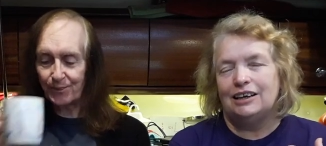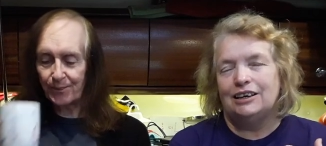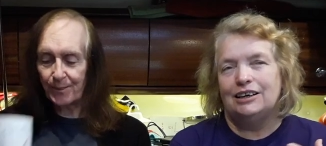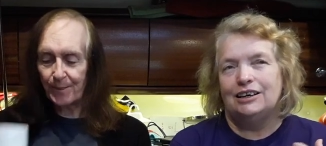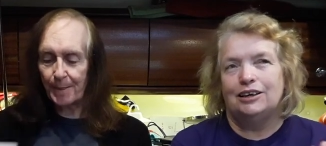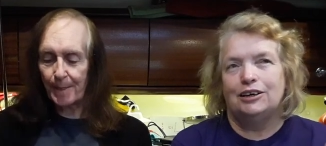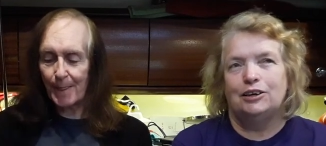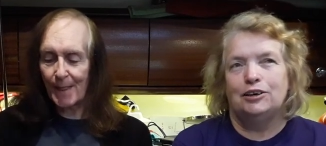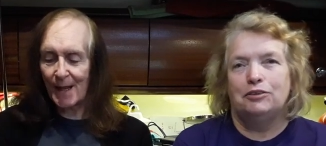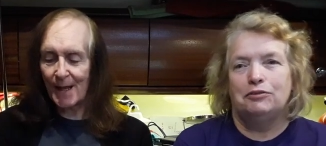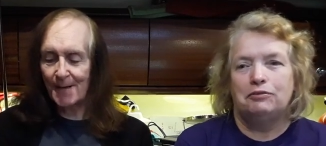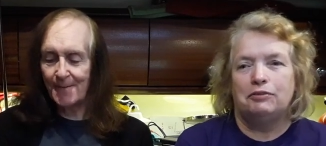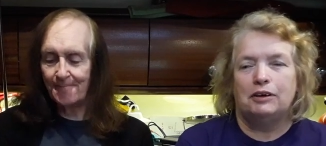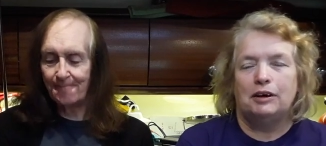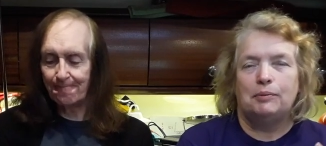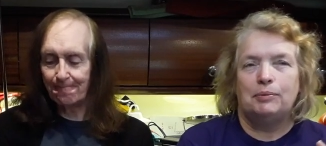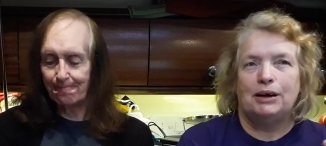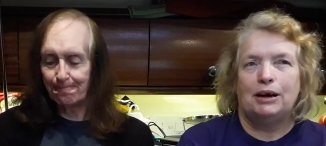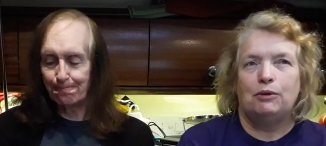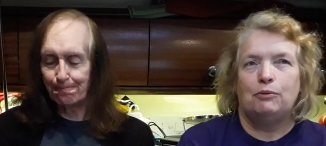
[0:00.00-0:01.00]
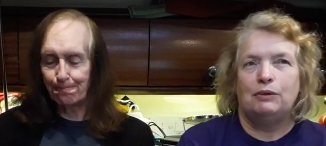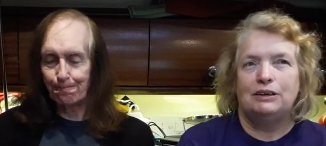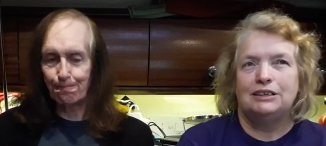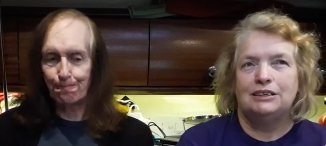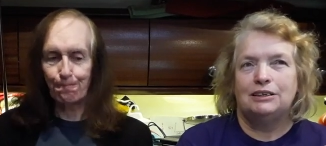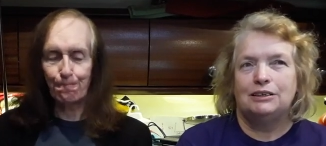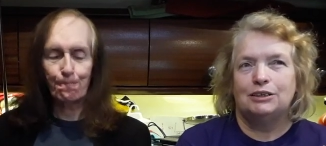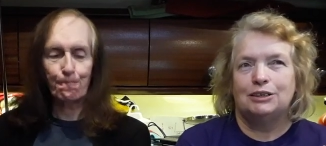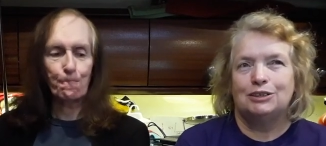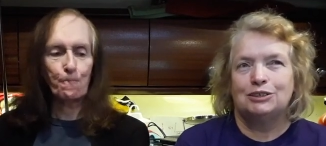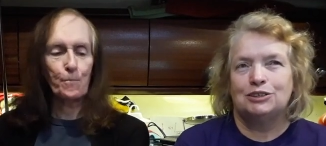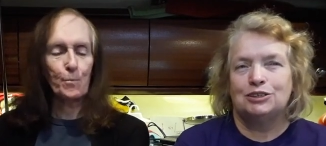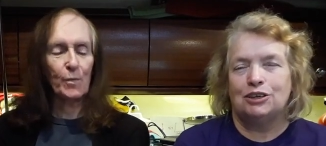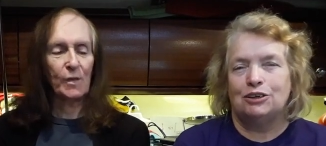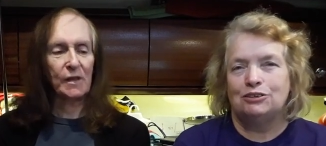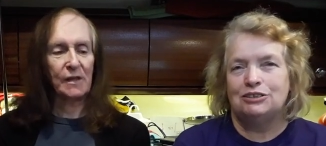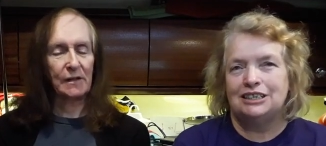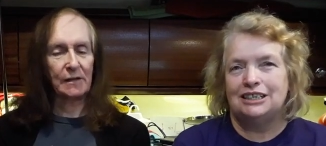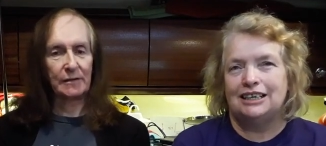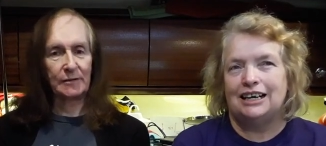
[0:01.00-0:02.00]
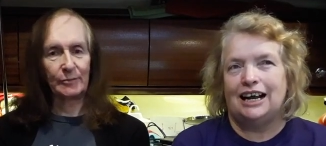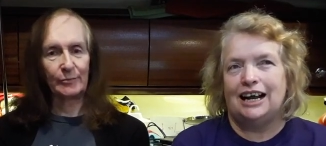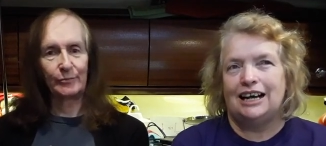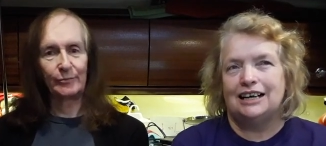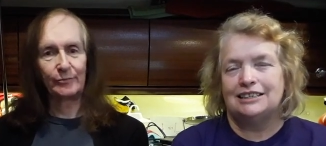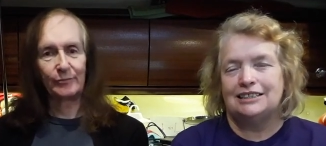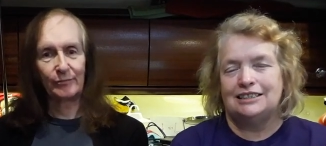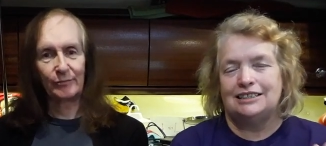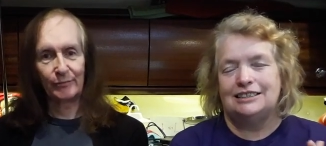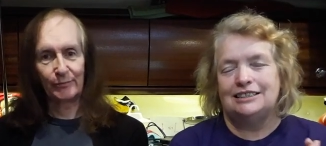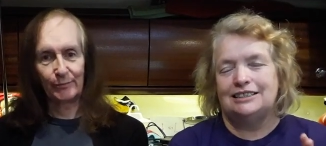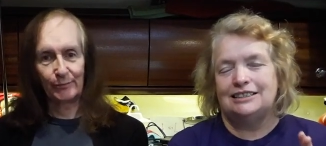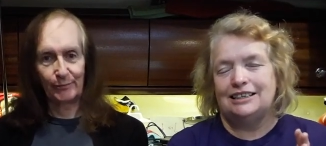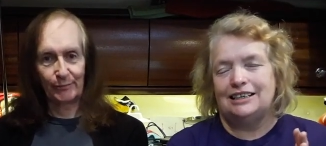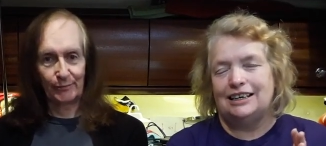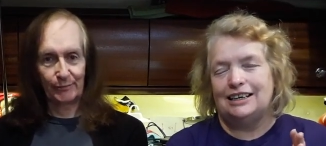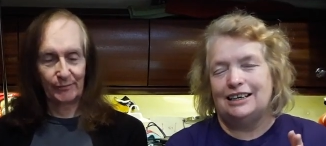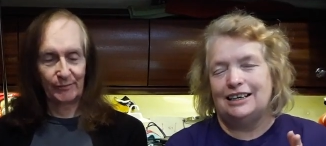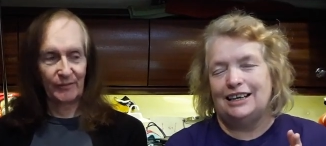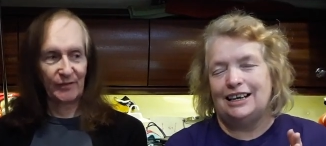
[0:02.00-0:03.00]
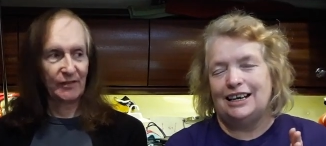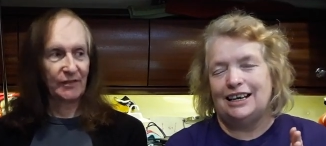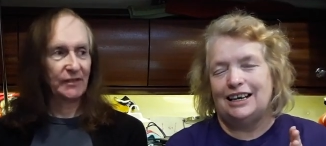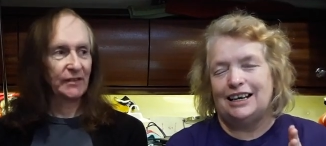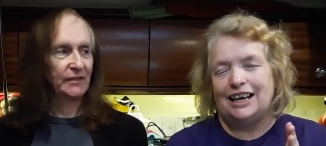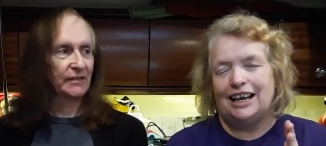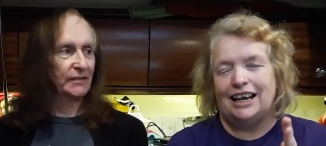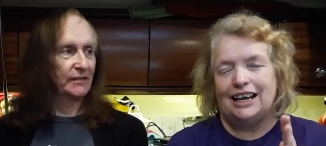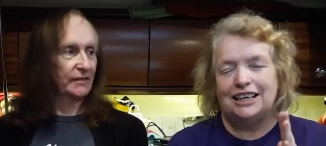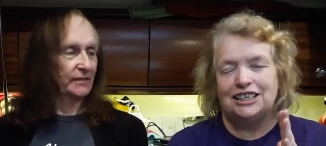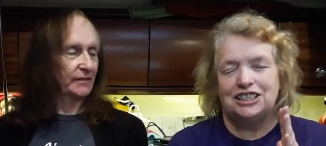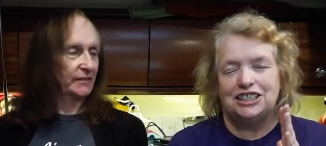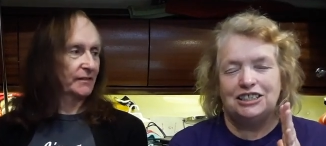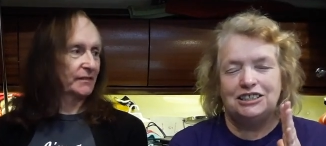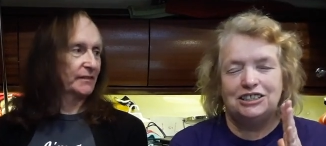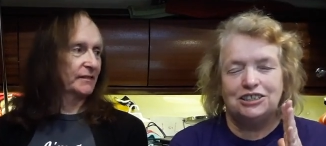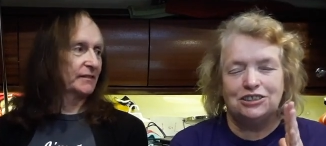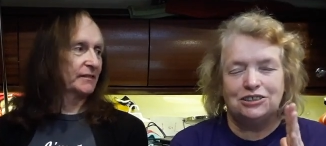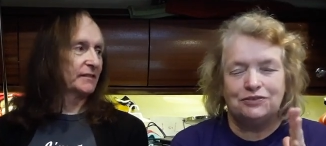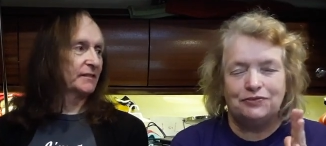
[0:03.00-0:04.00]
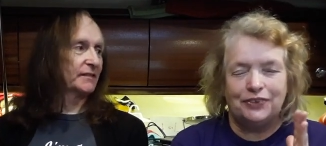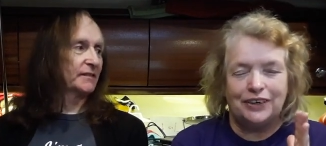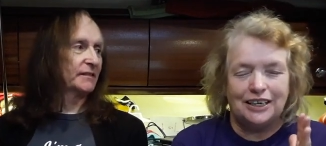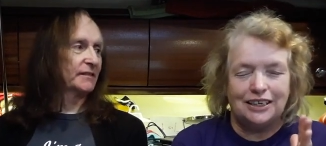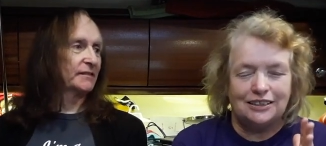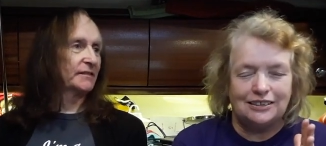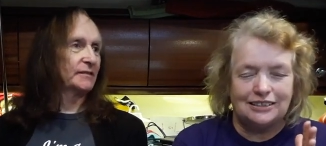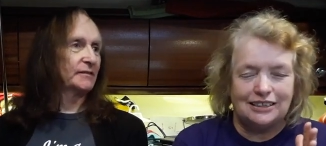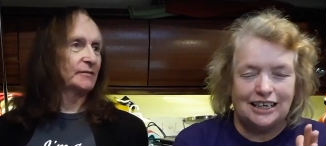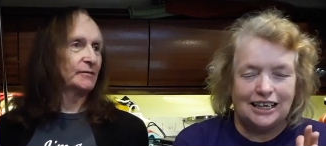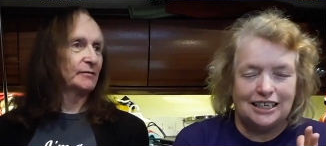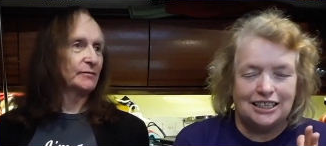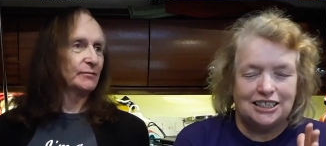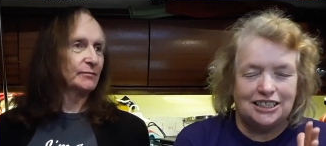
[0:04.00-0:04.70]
Speaker 1: love about when Salty Lass is it, she just feels like